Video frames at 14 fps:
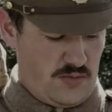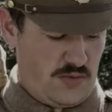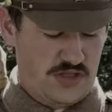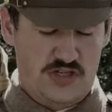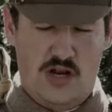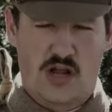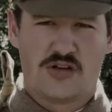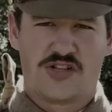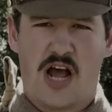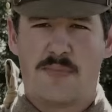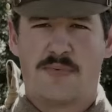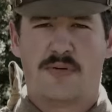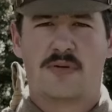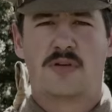Once closed
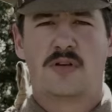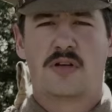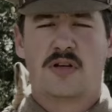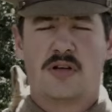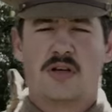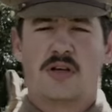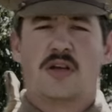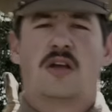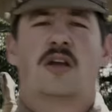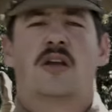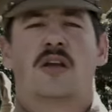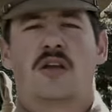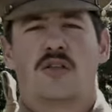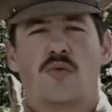up,
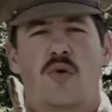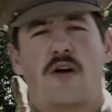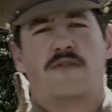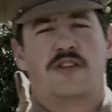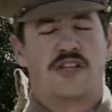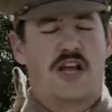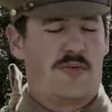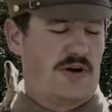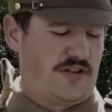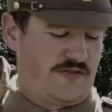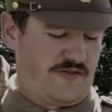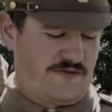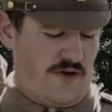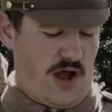the rifle is now ready
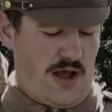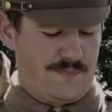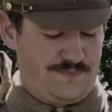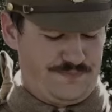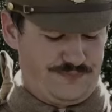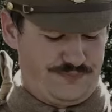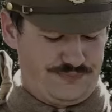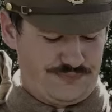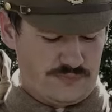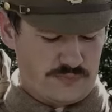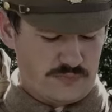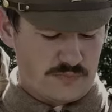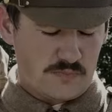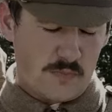to fire.
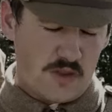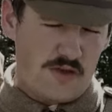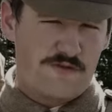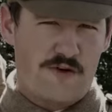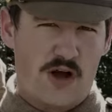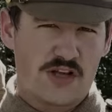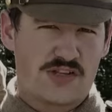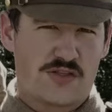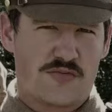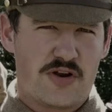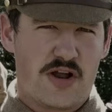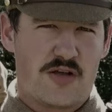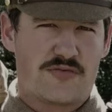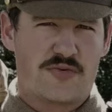It fires a
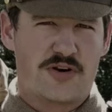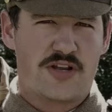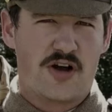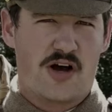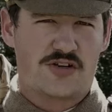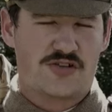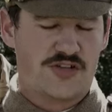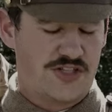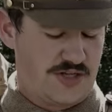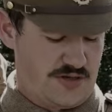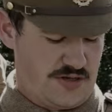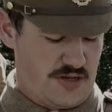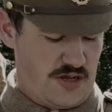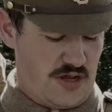303 cartridge,
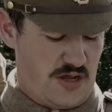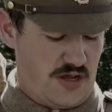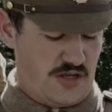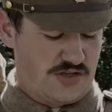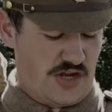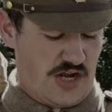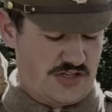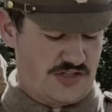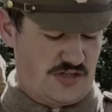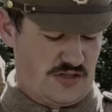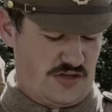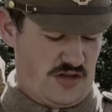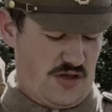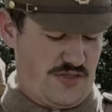so it's
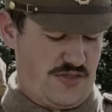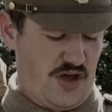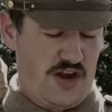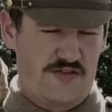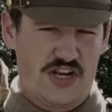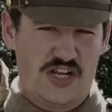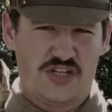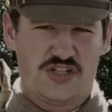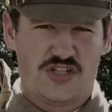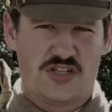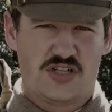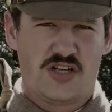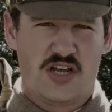a third of an inch.